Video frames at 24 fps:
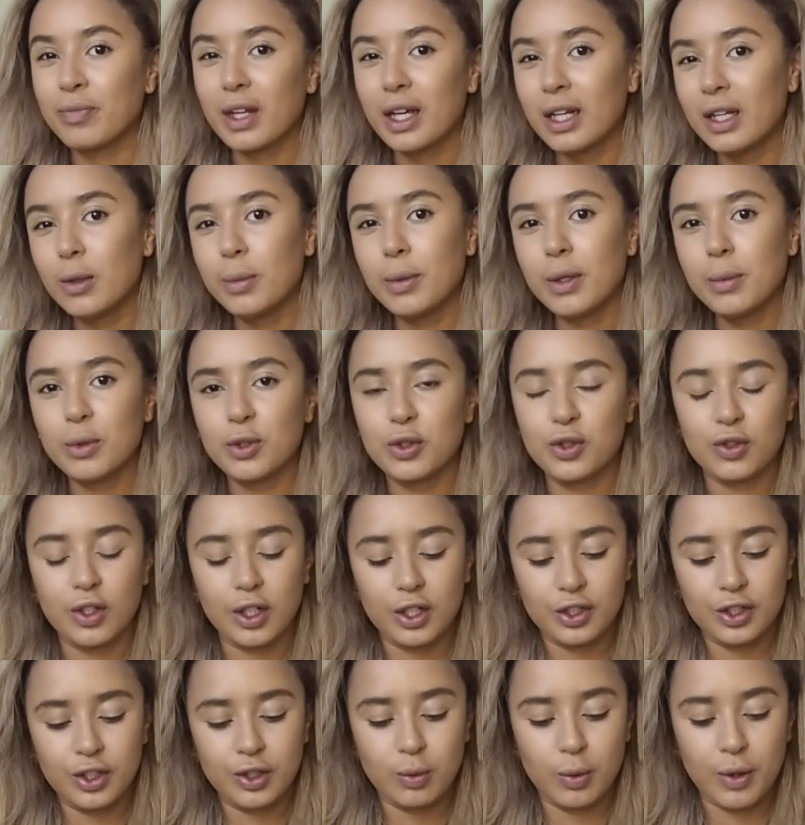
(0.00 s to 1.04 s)
a little bit more
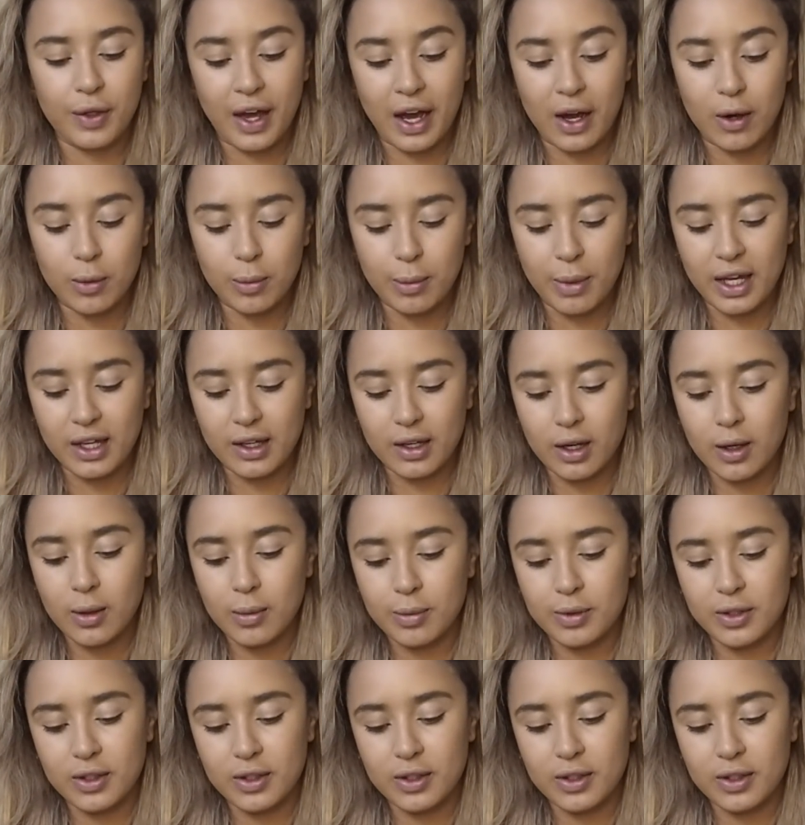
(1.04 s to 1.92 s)
structured without makeup.